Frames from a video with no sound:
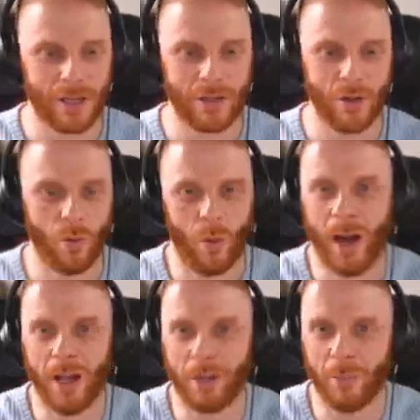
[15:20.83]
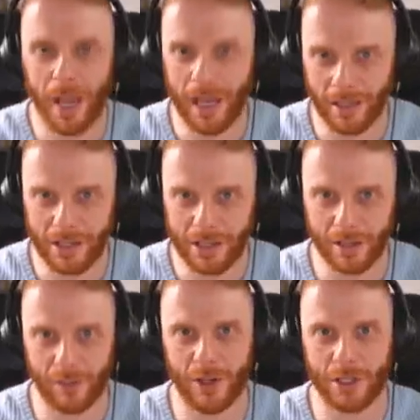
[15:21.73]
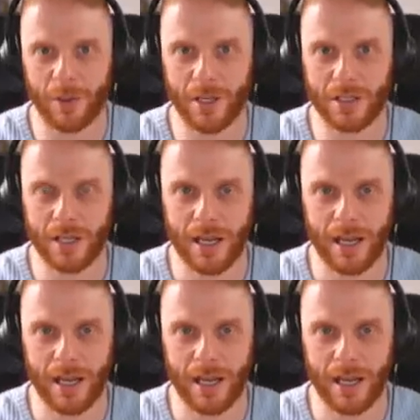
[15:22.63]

to why they're paying this in the first place.